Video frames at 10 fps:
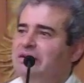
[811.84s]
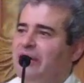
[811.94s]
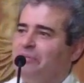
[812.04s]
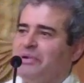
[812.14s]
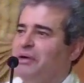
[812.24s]

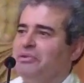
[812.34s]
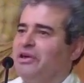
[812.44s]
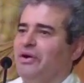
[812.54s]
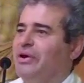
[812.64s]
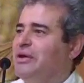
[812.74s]
I'd be able to
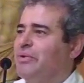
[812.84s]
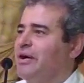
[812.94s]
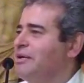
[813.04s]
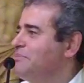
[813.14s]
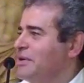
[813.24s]
go
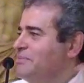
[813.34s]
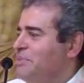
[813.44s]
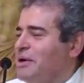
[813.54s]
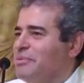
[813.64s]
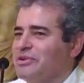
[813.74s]
anywhere. I'd
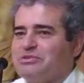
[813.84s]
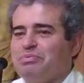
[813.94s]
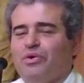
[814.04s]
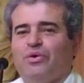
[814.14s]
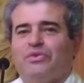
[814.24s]
be able to
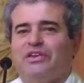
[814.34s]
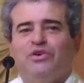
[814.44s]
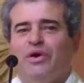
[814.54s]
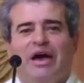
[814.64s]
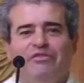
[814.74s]
explore the
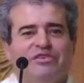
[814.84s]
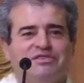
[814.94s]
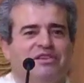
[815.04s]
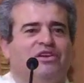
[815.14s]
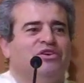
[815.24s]
new
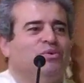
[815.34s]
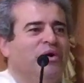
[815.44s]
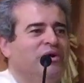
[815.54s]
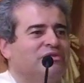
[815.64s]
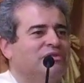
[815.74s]
heavens and the new
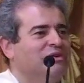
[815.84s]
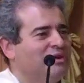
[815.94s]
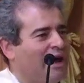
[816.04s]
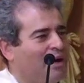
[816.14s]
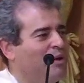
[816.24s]
earth,
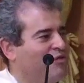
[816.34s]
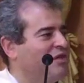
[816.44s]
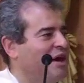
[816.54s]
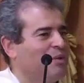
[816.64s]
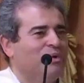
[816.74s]
however
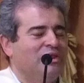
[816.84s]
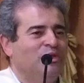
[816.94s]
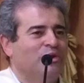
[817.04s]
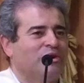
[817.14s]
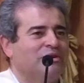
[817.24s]
they will
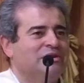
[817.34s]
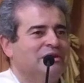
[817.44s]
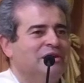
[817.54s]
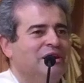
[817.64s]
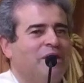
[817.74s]
look.
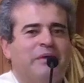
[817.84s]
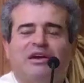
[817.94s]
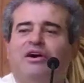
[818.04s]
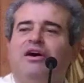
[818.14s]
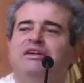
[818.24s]
I
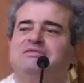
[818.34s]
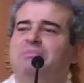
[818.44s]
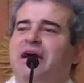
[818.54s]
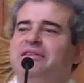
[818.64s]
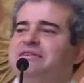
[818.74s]
mean, God has
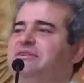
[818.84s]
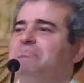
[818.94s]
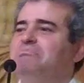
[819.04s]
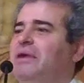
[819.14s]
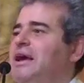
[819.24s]
made this
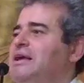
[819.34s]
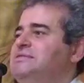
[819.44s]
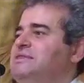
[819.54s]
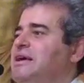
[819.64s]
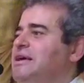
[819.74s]

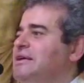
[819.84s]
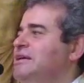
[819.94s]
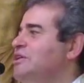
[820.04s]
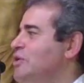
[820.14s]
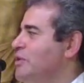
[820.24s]

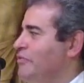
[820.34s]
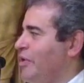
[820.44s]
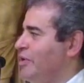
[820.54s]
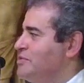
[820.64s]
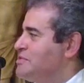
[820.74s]
amazing
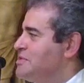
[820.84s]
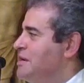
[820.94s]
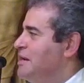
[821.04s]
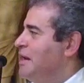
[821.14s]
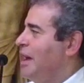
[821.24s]
universe,
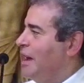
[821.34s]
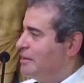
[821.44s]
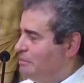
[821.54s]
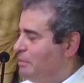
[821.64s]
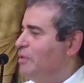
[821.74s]

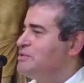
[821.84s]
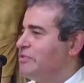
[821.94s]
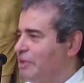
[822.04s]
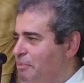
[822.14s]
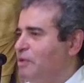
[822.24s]
and most
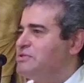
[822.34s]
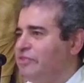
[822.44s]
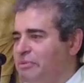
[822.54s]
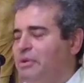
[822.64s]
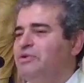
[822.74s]

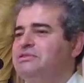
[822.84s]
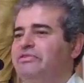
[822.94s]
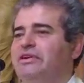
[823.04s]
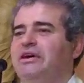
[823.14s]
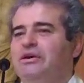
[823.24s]

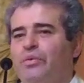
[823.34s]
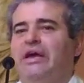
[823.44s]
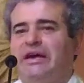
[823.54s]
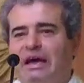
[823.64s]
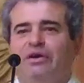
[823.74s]
of it,
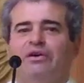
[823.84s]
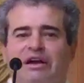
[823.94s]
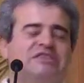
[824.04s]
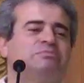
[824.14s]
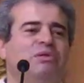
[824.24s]
we
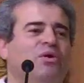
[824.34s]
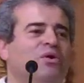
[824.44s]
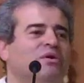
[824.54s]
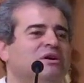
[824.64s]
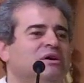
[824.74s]
cannot
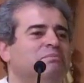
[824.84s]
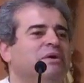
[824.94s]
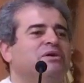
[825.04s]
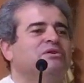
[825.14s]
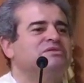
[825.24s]
explore
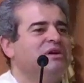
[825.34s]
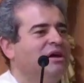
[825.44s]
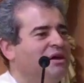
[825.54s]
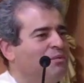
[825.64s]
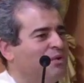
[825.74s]
because
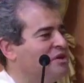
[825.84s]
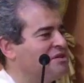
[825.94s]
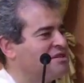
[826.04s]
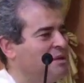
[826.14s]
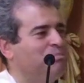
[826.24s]
we
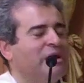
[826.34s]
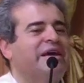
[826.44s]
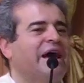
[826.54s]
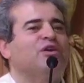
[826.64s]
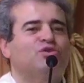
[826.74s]
just
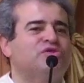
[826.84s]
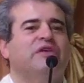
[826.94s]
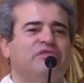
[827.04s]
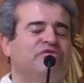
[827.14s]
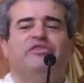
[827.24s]
simply cannot
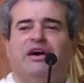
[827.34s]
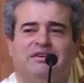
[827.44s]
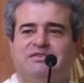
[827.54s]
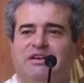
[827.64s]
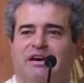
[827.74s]
travel
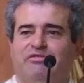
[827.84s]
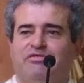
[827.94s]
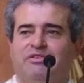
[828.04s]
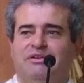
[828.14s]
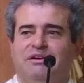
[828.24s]
fast enough.
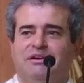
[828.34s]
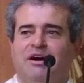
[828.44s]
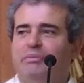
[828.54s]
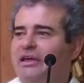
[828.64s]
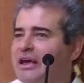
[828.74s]

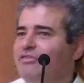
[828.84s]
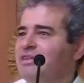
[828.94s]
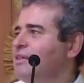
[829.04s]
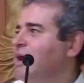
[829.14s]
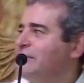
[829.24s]
I mean, even
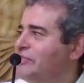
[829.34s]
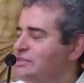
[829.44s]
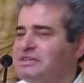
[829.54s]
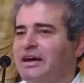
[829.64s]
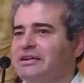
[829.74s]
the light of
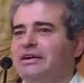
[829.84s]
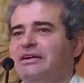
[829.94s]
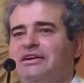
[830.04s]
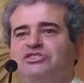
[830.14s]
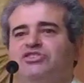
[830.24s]
the
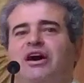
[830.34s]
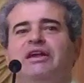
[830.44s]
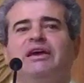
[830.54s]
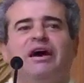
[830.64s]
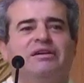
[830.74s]
sun that's
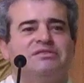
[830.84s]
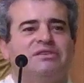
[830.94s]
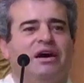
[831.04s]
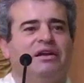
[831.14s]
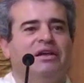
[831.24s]
shining
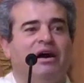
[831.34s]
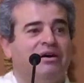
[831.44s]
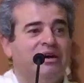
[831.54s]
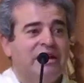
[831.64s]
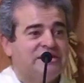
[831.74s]
outside
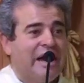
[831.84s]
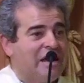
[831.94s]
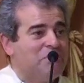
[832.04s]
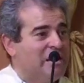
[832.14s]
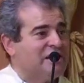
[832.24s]
now is
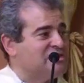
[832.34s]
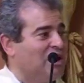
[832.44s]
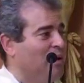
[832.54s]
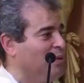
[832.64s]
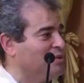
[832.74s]
8 minutes
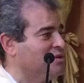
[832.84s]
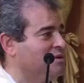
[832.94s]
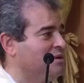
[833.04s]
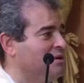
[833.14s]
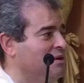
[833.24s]
old.